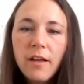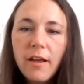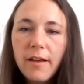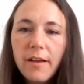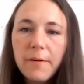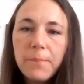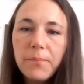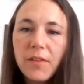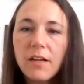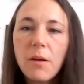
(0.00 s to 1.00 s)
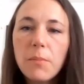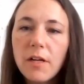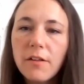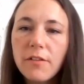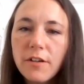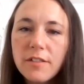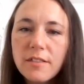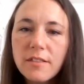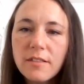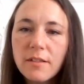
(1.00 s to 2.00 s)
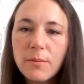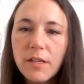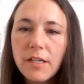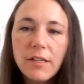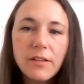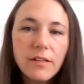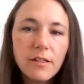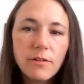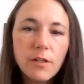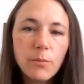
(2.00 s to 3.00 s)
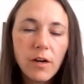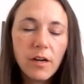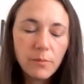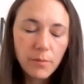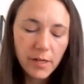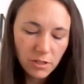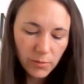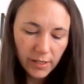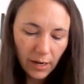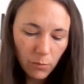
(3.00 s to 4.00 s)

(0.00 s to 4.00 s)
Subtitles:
and a couple others, including product management.